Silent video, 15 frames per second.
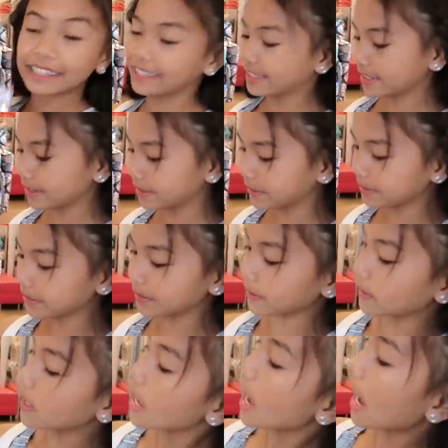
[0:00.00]
It's so
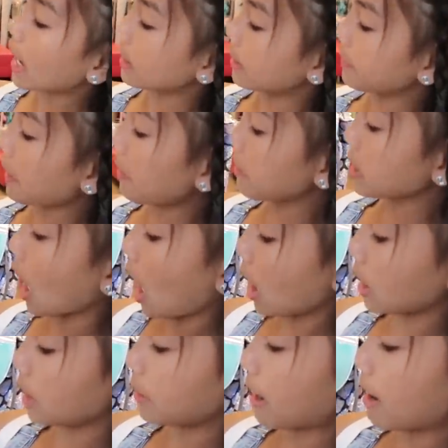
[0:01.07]
cool. I love how it's
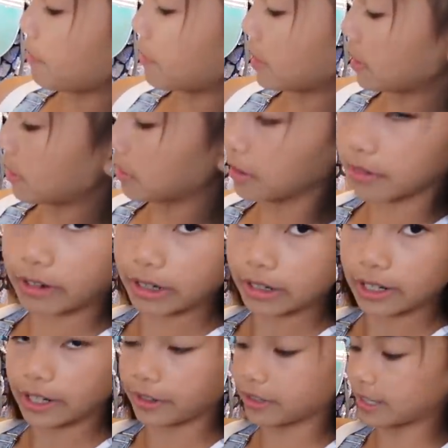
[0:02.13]
holographic or
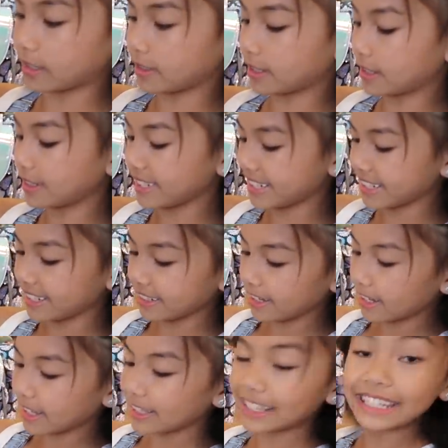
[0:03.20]
iridescent.
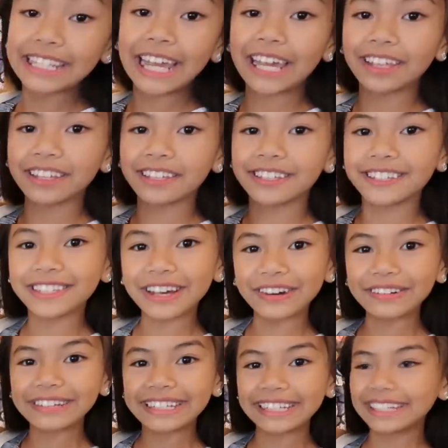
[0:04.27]
The tail is
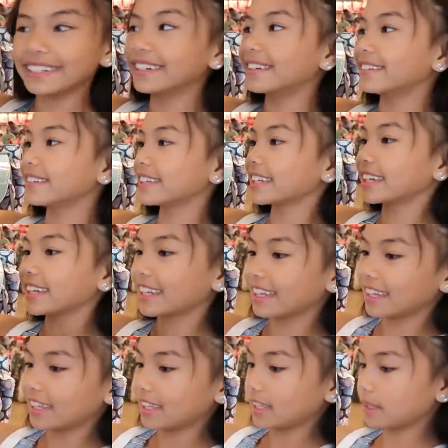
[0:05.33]
so cute.
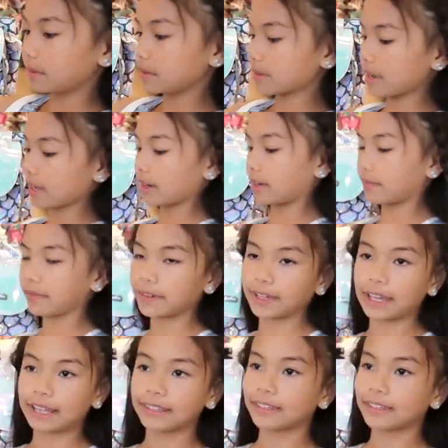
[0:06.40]
Let me try it on for you